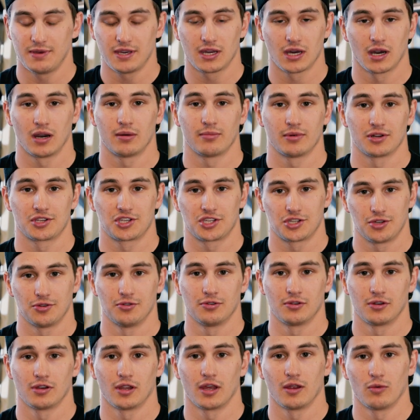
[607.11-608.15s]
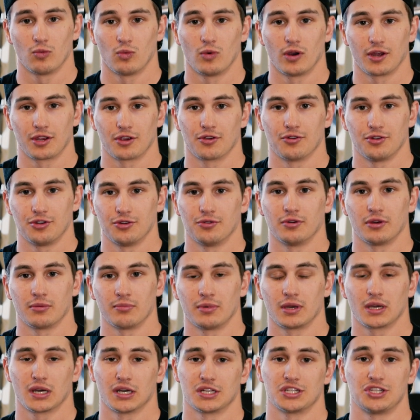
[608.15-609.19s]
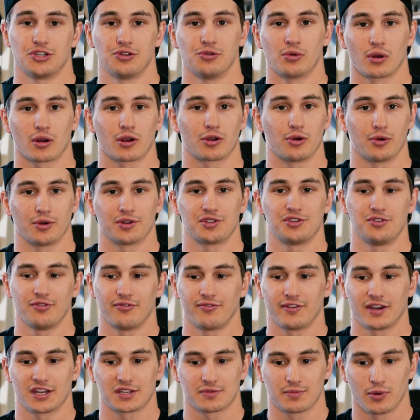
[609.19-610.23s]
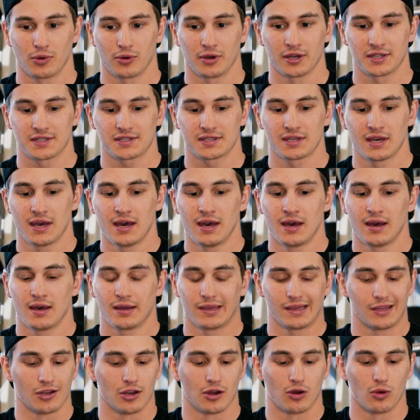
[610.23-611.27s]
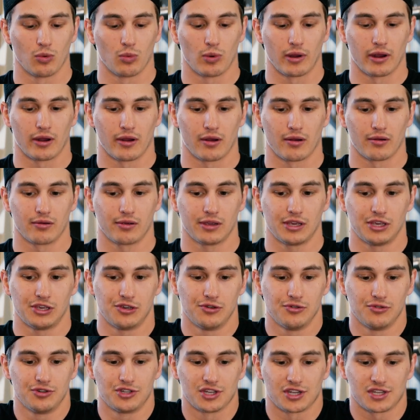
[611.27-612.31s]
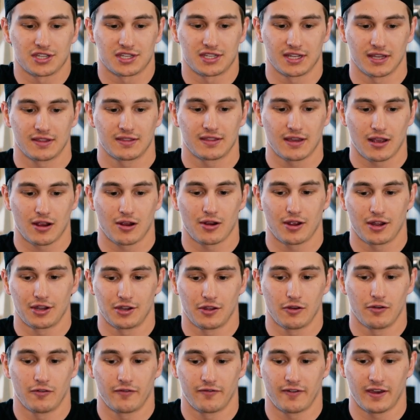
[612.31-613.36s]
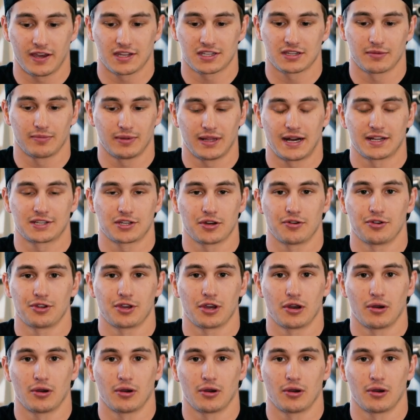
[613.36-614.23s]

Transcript: become a student in what you're doing, because you are going to face points, you know, where you just sit there and you face a plateau and you